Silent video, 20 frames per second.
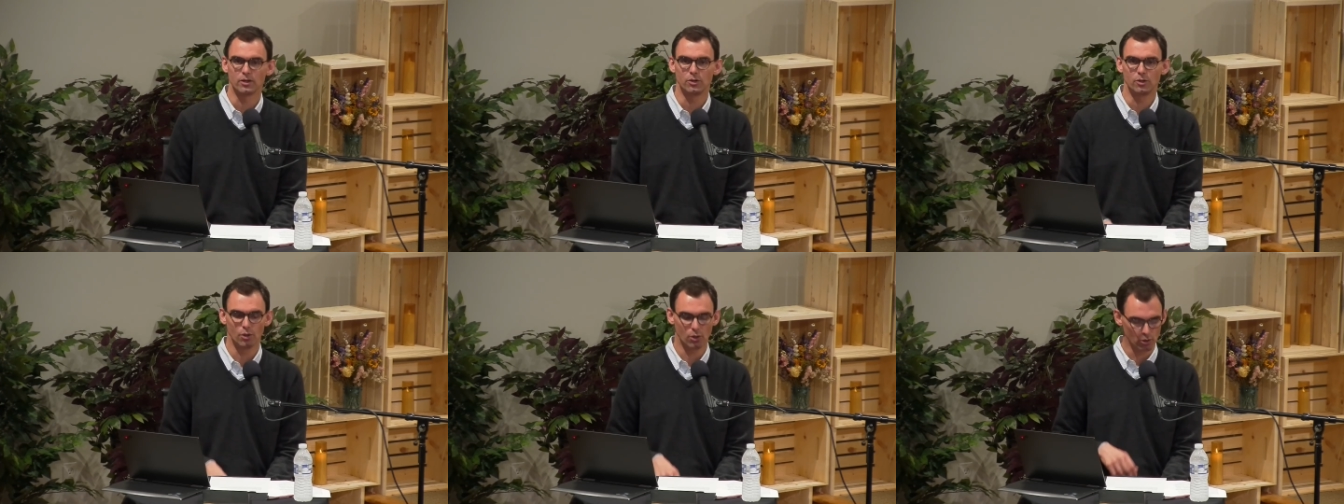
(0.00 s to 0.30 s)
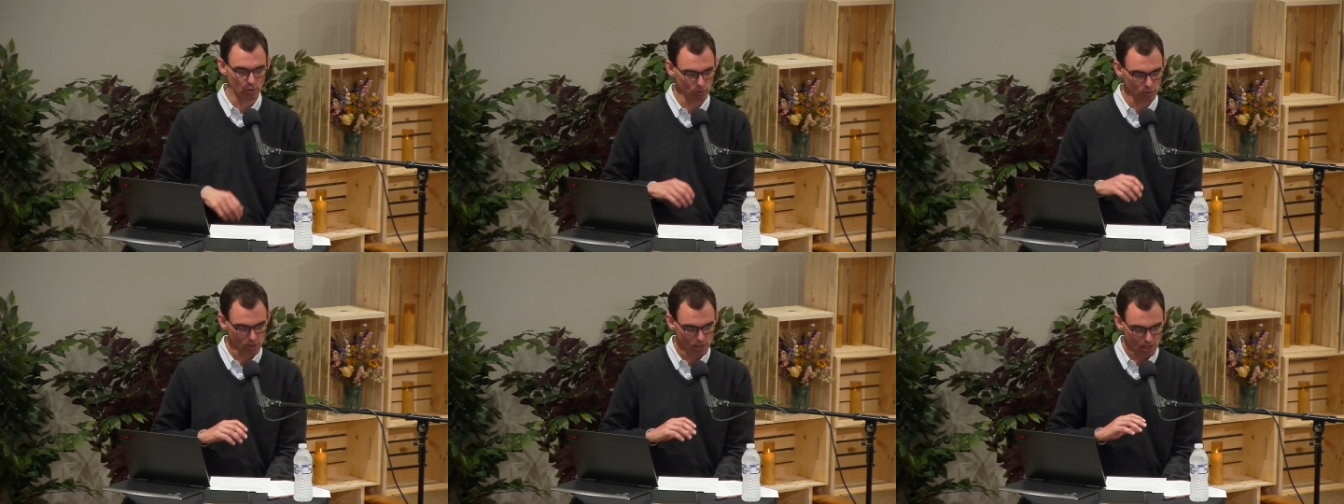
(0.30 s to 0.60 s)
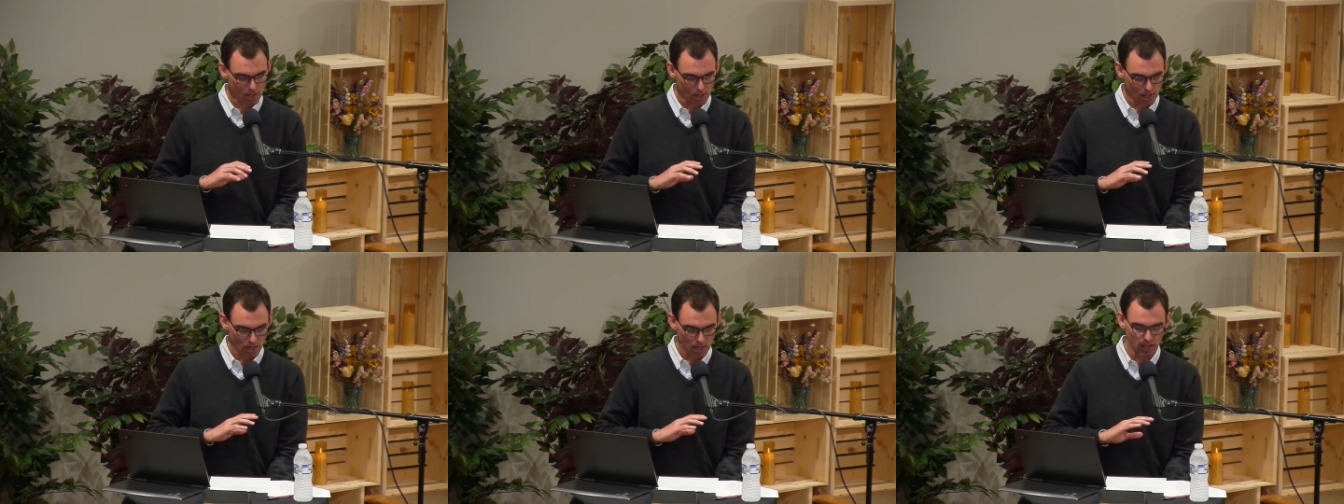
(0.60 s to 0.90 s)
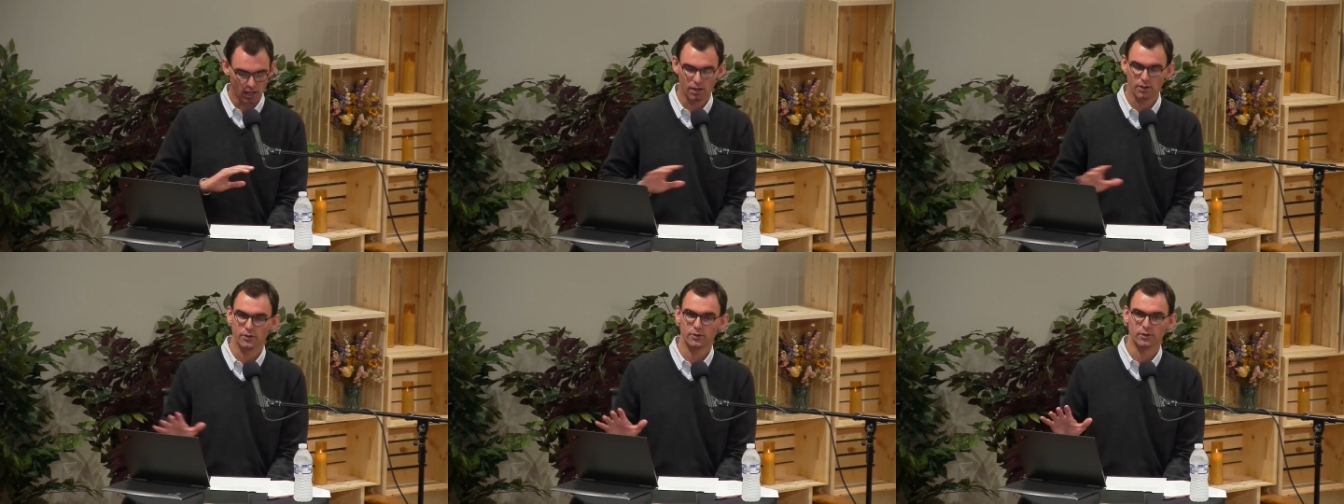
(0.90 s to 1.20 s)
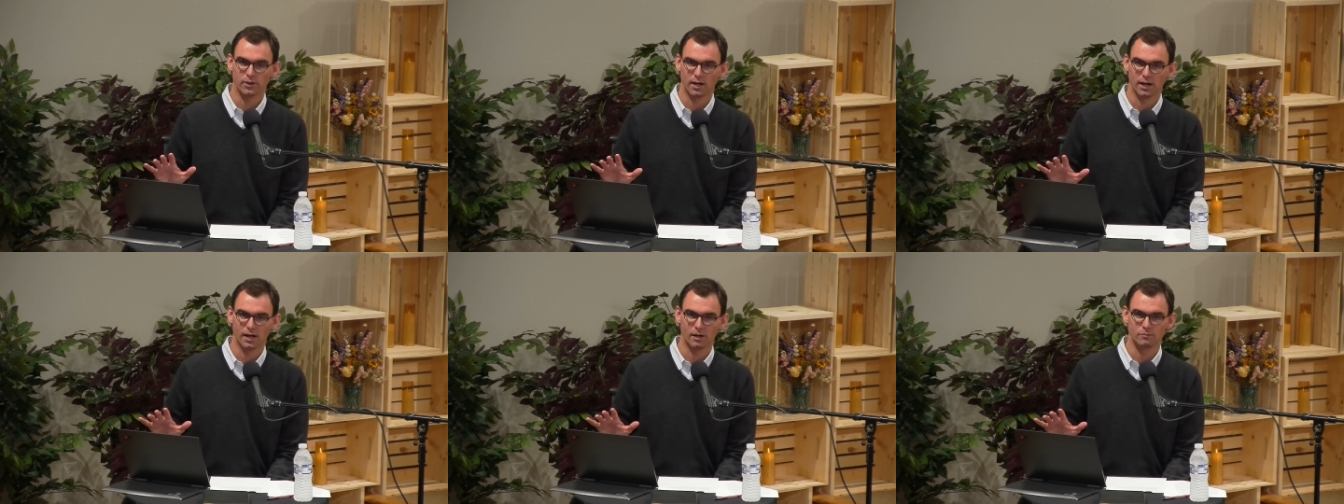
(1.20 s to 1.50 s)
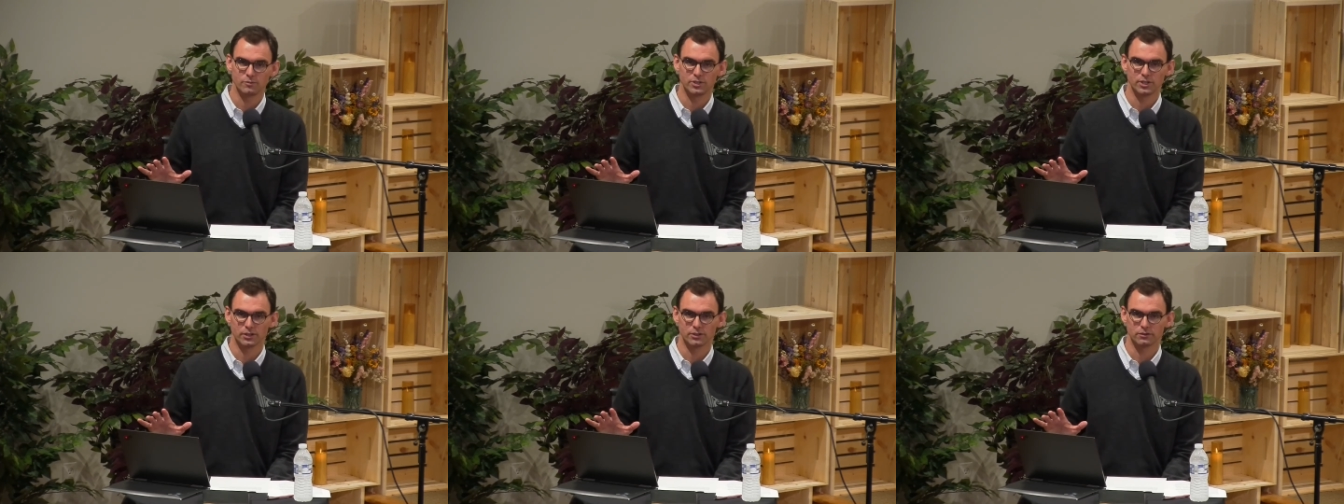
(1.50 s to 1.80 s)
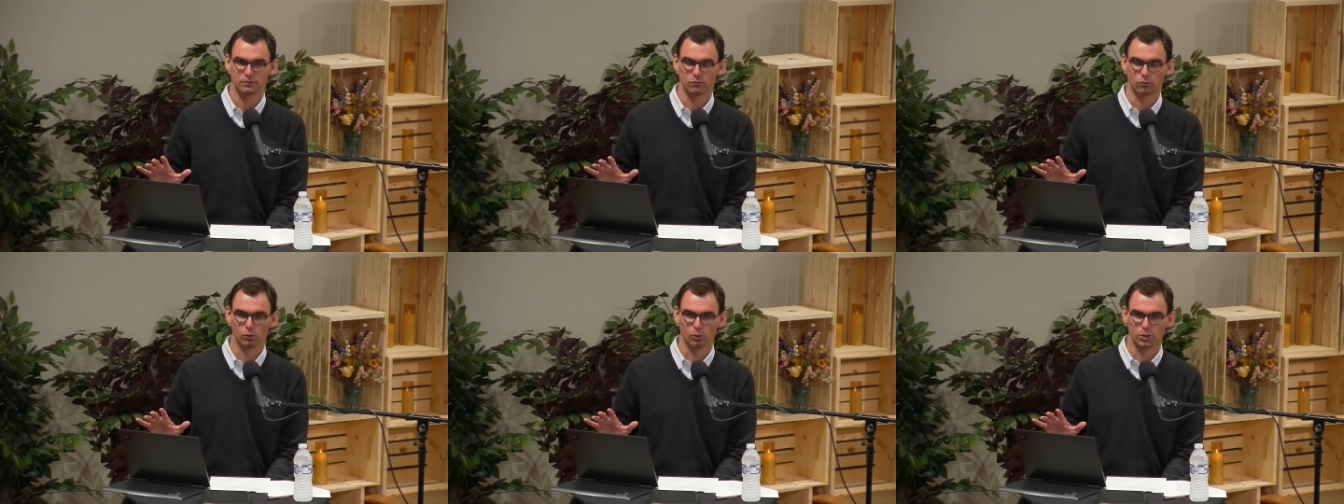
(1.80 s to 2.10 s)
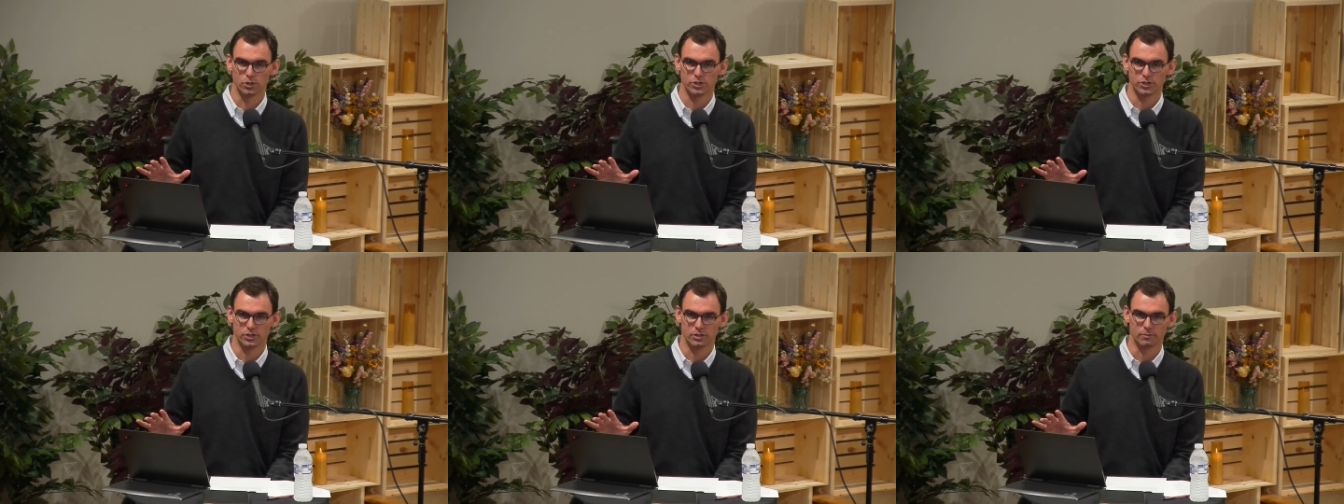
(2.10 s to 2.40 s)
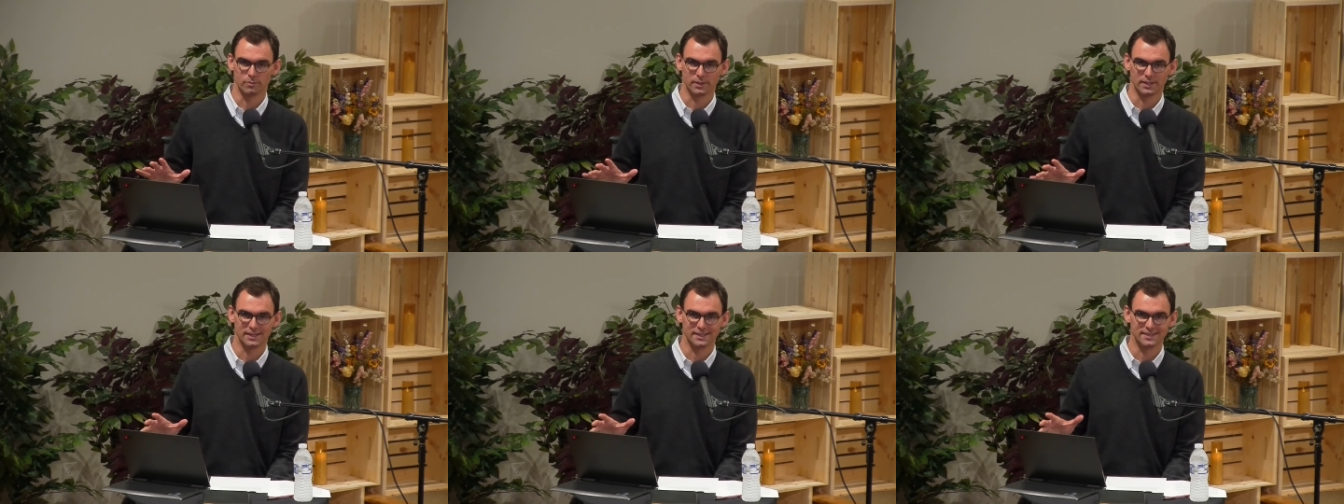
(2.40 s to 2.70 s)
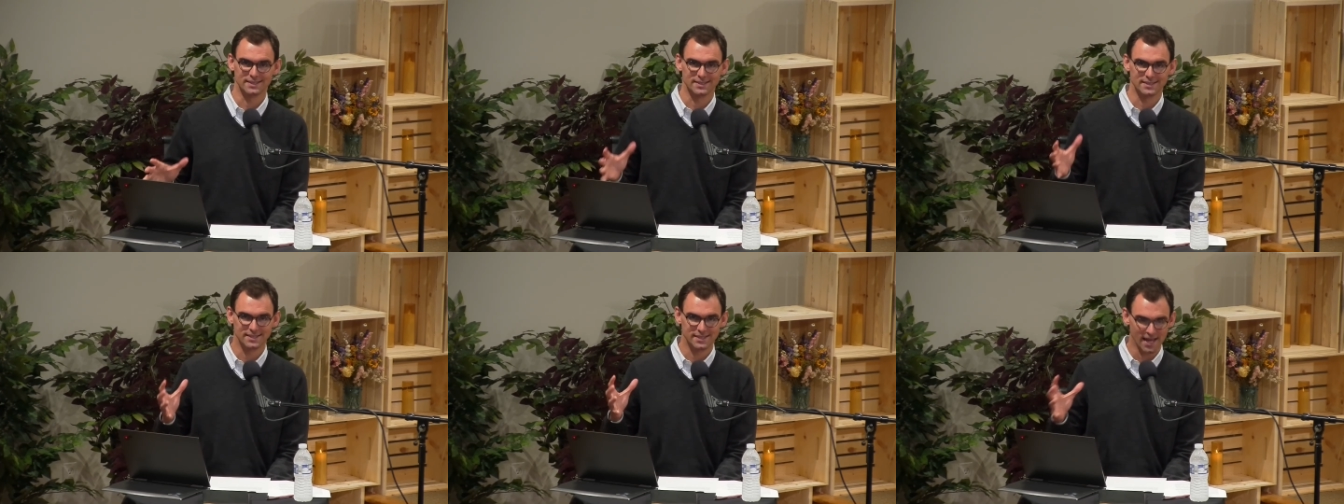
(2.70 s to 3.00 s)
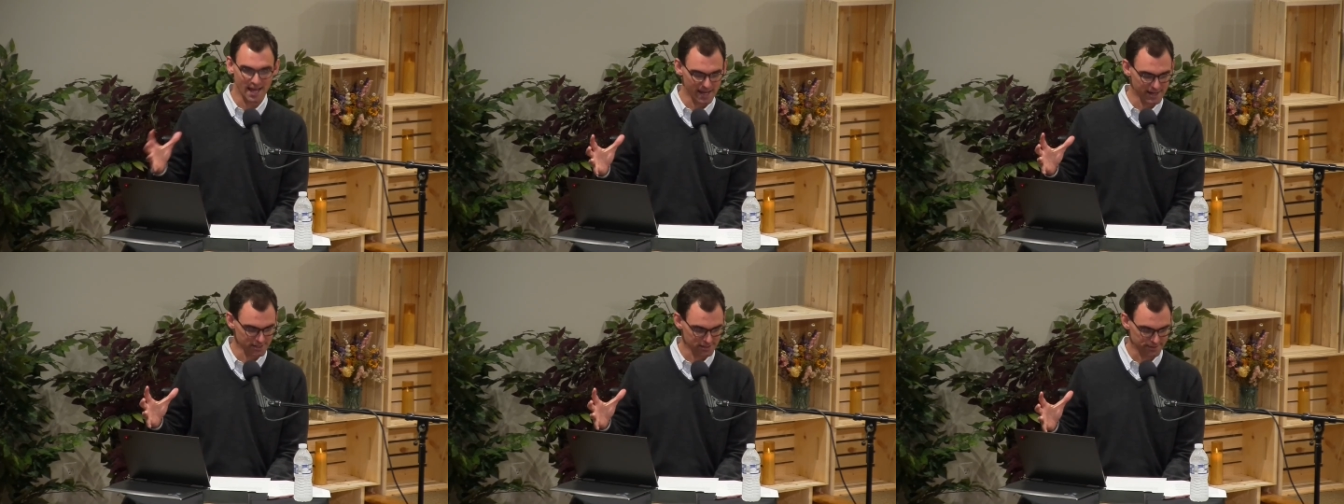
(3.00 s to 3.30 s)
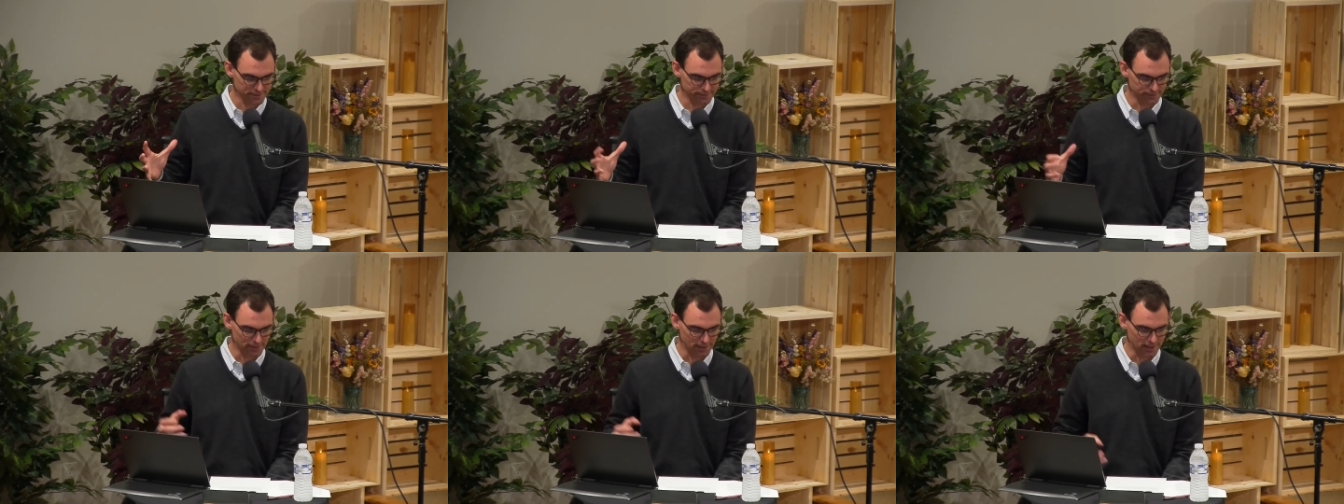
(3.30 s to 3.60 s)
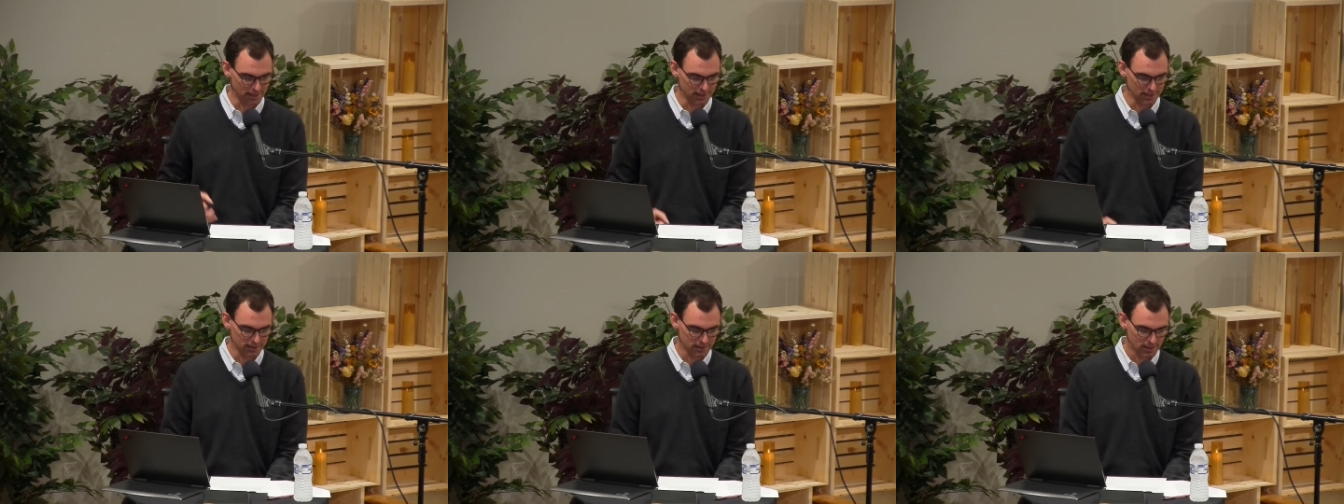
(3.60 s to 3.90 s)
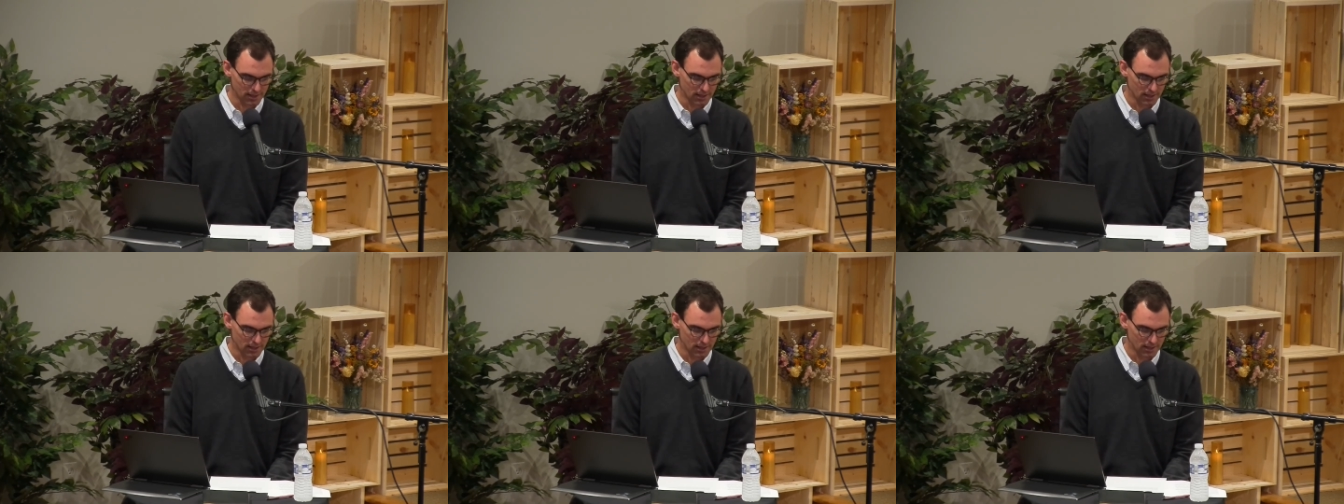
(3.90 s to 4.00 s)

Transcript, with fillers: No other object of worship can satisfy